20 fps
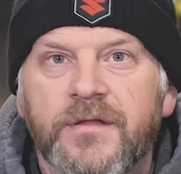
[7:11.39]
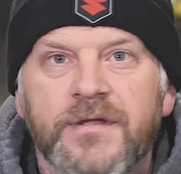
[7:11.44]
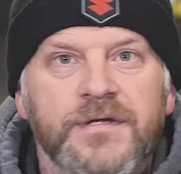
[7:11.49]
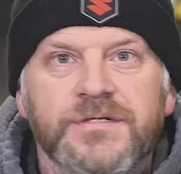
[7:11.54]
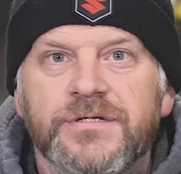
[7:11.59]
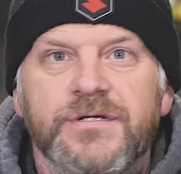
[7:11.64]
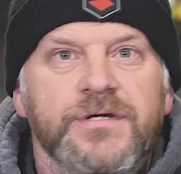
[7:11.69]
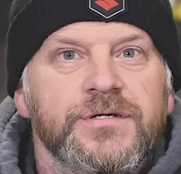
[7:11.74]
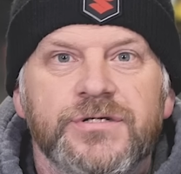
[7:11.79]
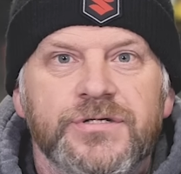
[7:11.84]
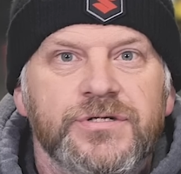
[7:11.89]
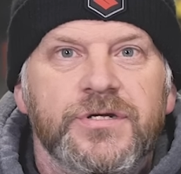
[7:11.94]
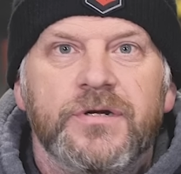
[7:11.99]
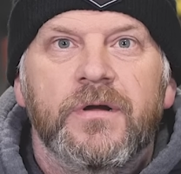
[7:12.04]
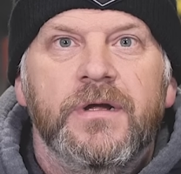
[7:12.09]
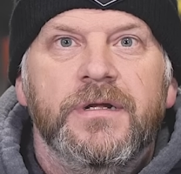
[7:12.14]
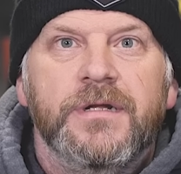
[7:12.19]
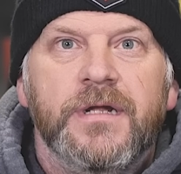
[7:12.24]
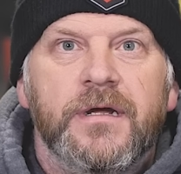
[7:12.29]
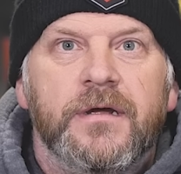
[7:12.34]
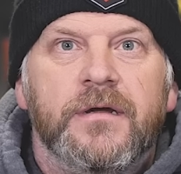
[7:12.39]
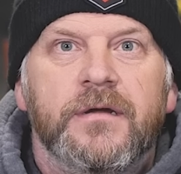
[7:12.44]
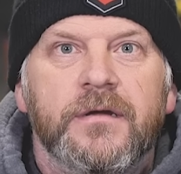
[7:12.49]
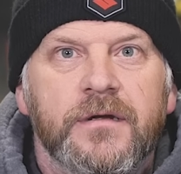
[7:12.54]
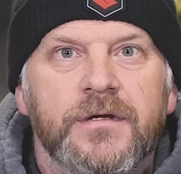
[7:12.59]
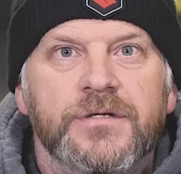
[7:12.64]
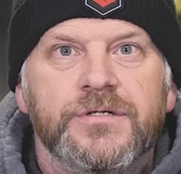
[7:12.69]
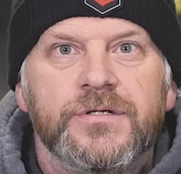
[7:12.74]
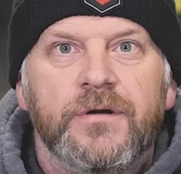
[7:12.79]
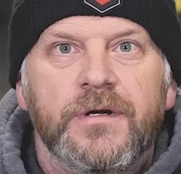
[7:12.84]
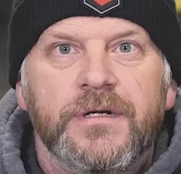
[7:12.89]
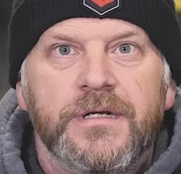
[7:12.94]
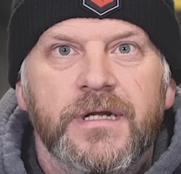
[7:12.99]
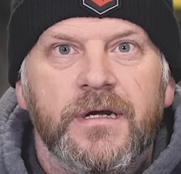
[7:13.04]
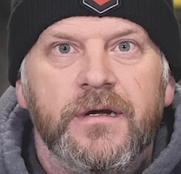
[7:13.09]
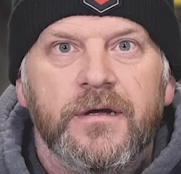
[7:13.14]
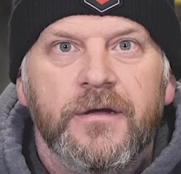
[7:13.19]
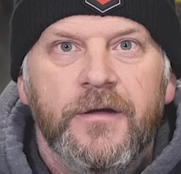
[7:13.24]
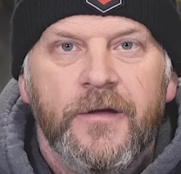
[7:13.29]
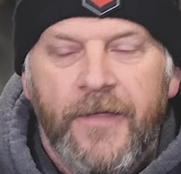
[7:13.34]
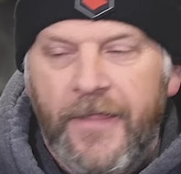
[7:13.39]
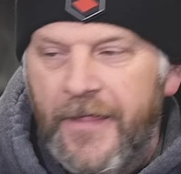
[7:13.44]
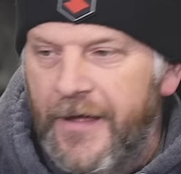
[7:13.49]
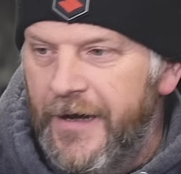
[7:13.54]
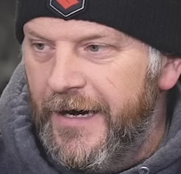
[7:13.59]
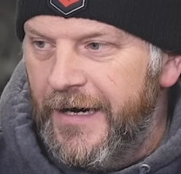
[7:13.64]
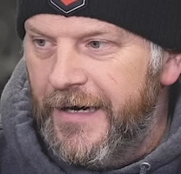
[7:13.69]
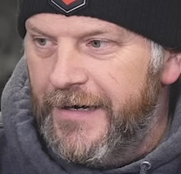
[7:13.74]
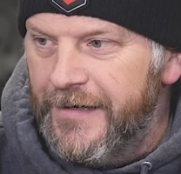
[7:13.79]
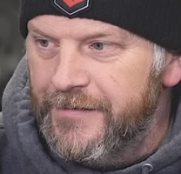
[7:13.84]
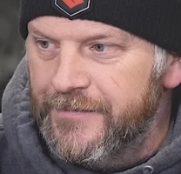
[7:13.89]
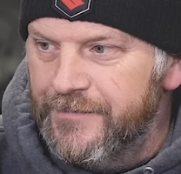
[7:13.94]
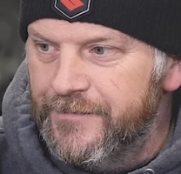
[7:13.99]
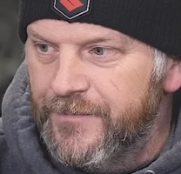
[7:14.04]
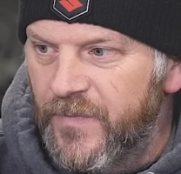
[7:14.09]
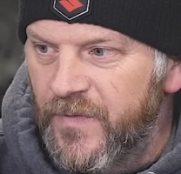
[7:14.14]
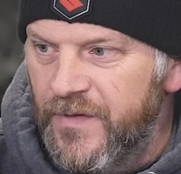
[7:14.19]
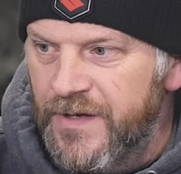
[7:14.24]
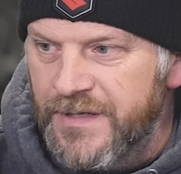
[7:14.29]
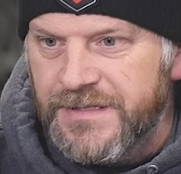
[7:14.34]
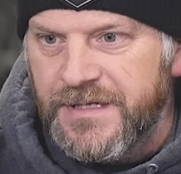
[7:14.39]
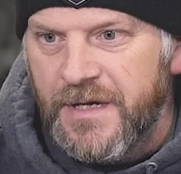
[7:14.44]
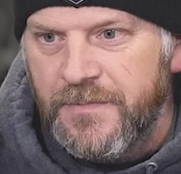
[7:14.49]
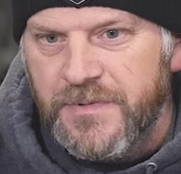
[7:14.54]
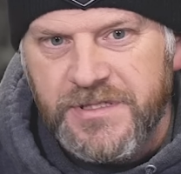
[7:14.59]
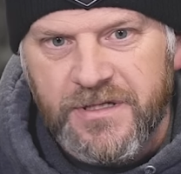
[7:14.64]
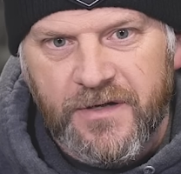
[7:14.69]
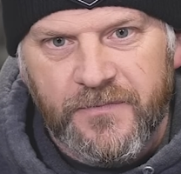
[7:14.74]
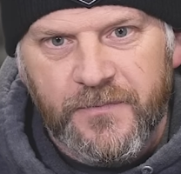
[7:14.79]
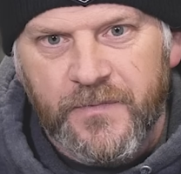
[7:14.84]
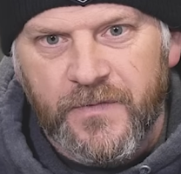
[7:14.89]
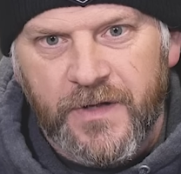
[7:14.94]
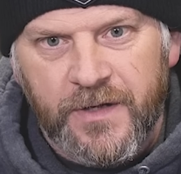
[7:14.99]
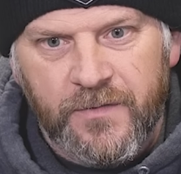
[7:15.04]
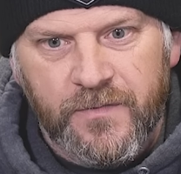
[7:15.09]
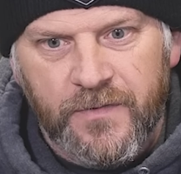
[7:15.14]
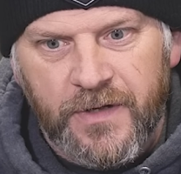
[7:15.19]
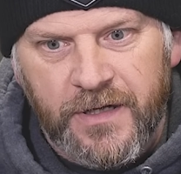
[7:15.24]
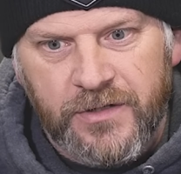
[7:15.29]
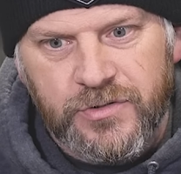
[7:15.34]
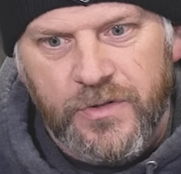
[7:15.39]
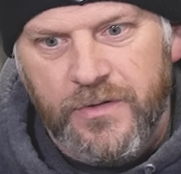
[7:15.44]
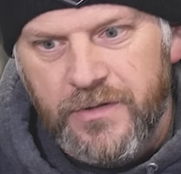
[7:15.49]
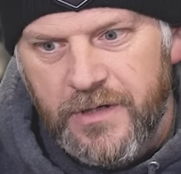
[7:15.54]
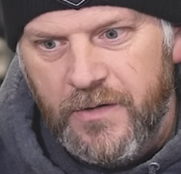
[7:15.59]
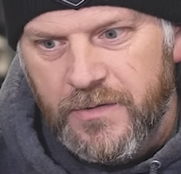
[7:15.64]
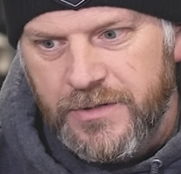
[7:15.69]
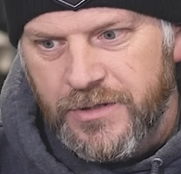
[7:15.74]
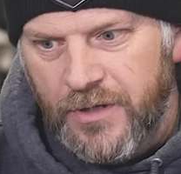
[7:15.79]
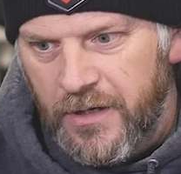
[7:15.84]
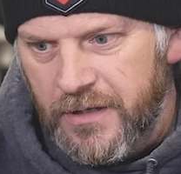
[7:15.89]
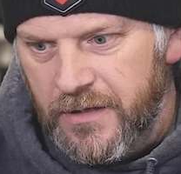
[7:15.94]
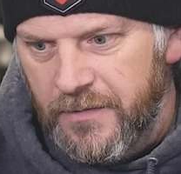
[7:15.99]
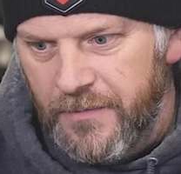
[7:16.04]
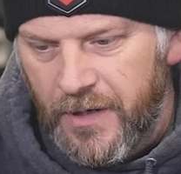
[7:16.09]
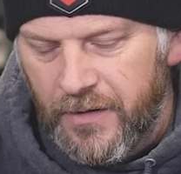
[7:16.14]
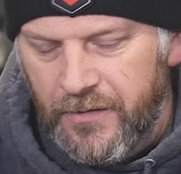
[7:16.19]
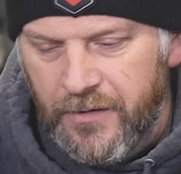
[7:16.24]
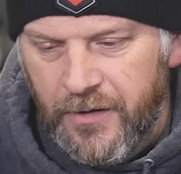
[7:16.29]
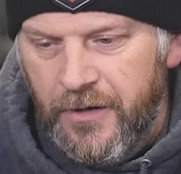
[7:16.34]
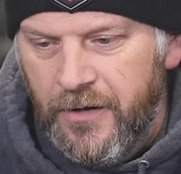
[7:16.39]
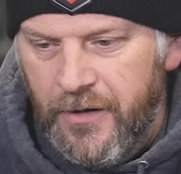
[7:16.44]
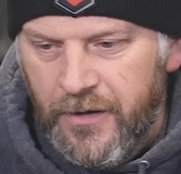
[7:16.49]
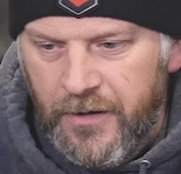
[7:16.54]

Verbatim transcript: it's it's just a great day. It's a great day. Um, this type of stuff, like like Jordan and I were talking about.